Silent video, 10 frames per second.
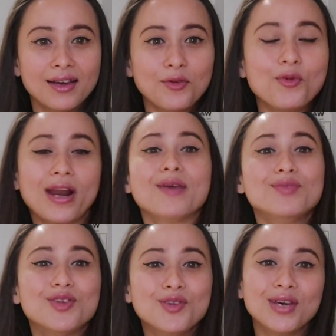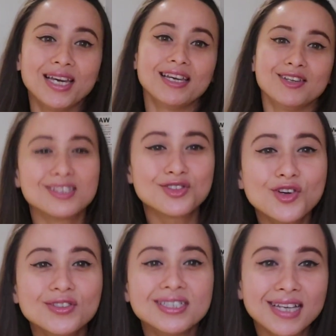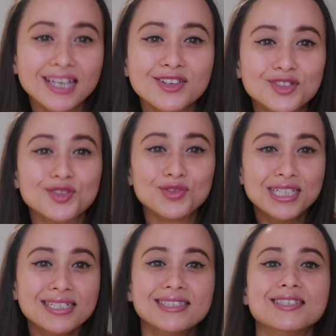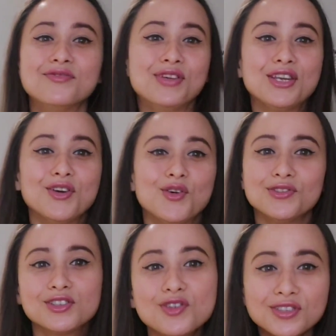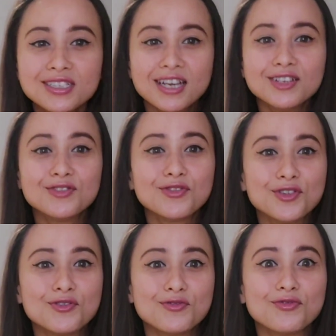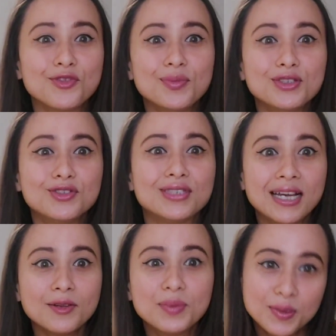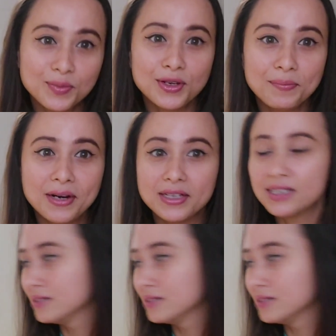what I'm doing. The strong desire to release this video, the strong desire for me to tell people about it.